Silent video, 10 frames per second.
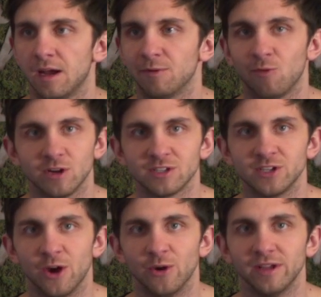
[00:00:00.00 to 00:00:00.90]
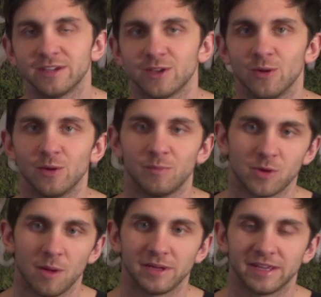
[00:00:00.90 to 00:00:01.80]
before it snowed, so
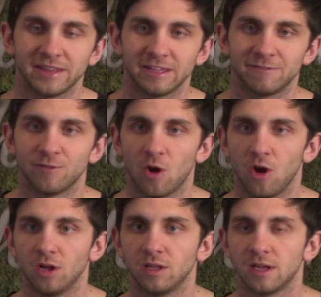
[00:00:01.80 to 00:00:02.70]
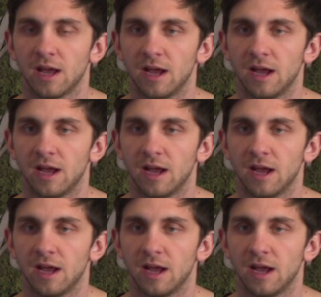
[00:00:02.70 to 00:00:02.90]
probably in the fall,